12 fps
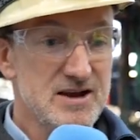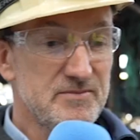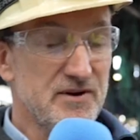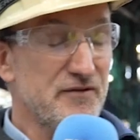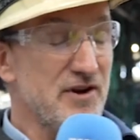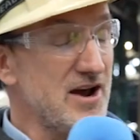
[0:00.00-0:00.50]

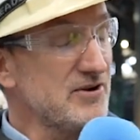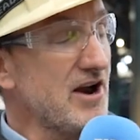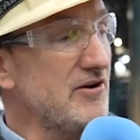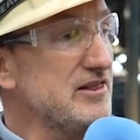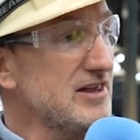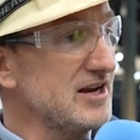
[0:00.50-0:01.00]
But for now,
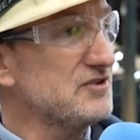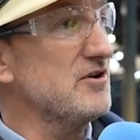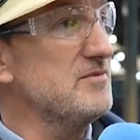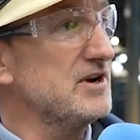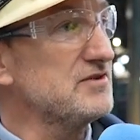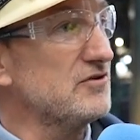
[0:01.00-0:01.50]
Gary, thanks
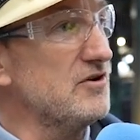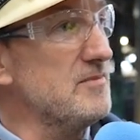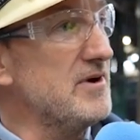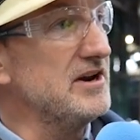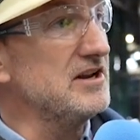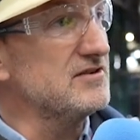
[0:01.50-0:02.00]
very much for
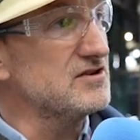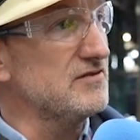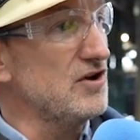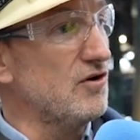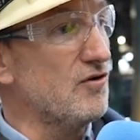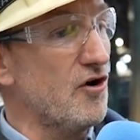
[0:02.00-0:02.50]
reminding us of
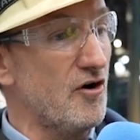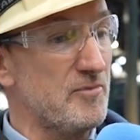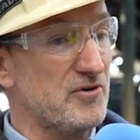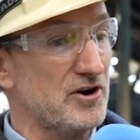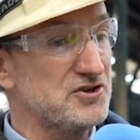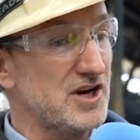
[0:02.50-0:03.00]
the Aurora
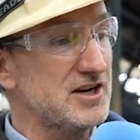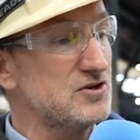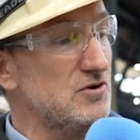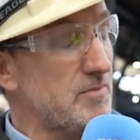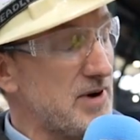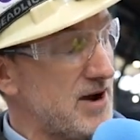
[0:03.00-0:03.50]

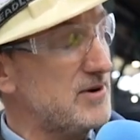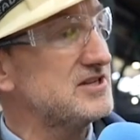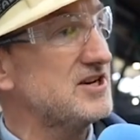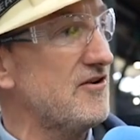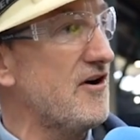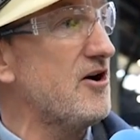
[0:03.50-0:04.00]
project. All power
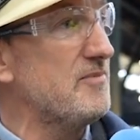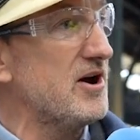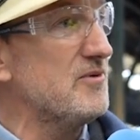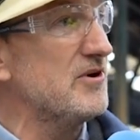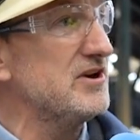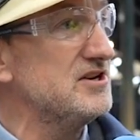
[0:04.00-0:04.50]
to your elbow
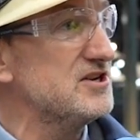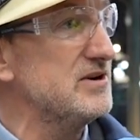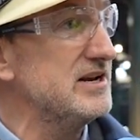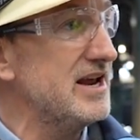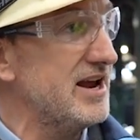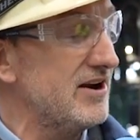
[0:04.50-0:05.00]
in what you're
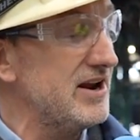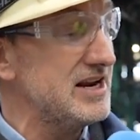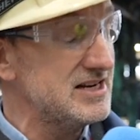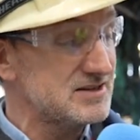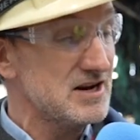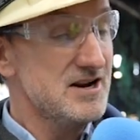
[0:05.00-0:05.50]
doing here
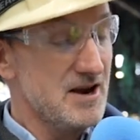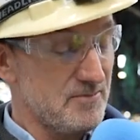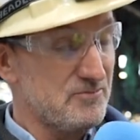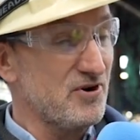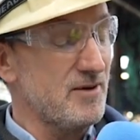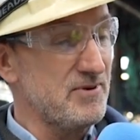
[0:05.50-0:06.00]
is
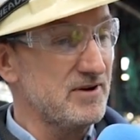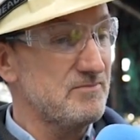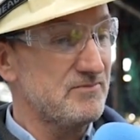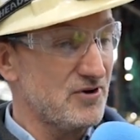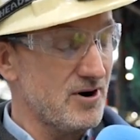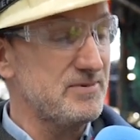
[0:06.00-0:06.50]
a proper,
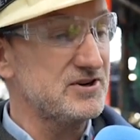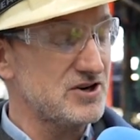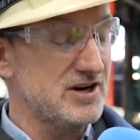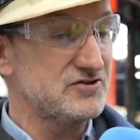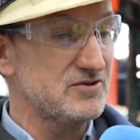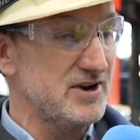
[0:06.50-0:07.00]
proper
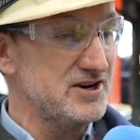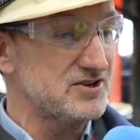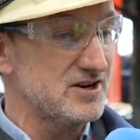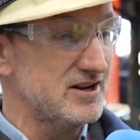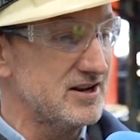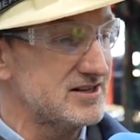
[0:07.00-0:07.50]

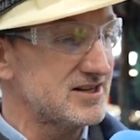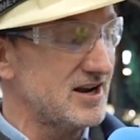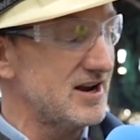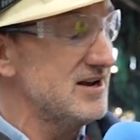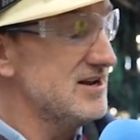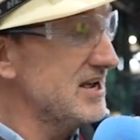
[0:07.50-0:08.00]
transformation that
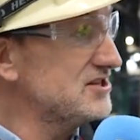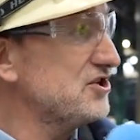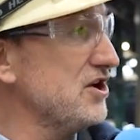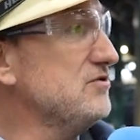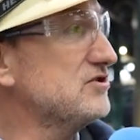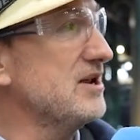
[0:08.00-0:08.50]
uh, is
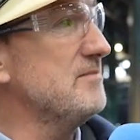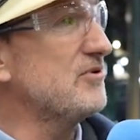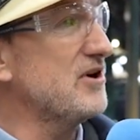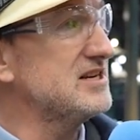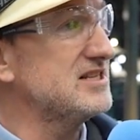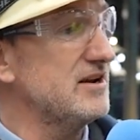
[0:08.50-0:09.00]
hugely
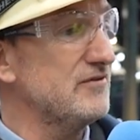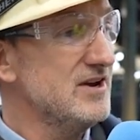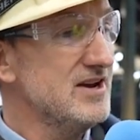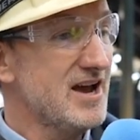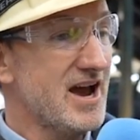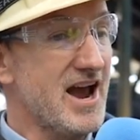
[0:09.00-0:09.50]
impressive.
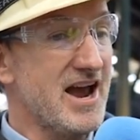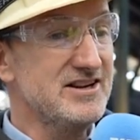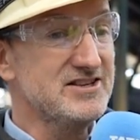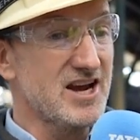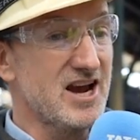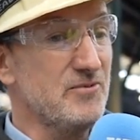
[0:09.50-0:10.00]

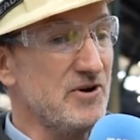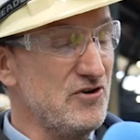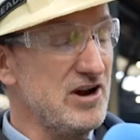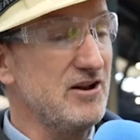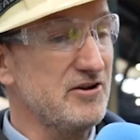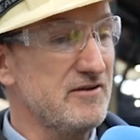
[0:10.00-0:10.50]
And uh, we're
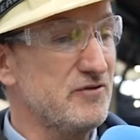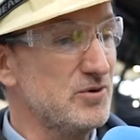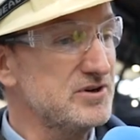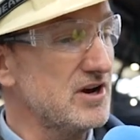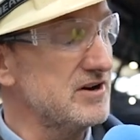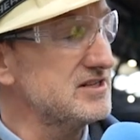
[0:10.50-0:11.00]
really looking
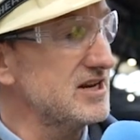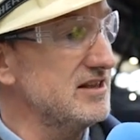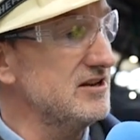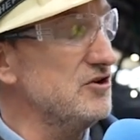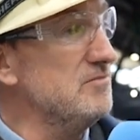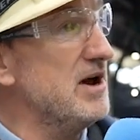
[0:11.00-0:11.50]
forward to going and see
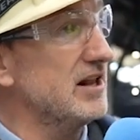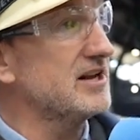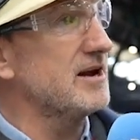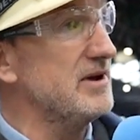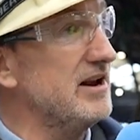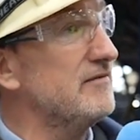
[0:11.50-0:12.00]
the new mill
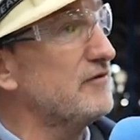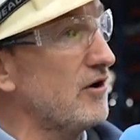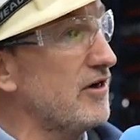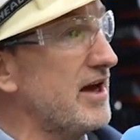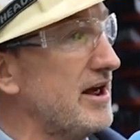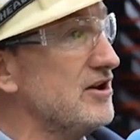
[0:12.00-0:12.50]
come in and
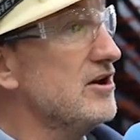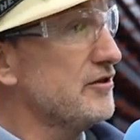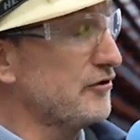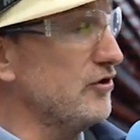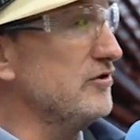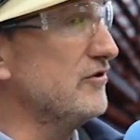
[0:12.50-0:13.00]
follow that
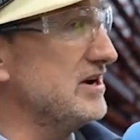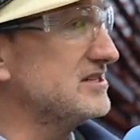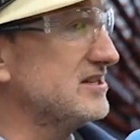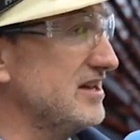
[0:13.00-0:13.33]
through the rest of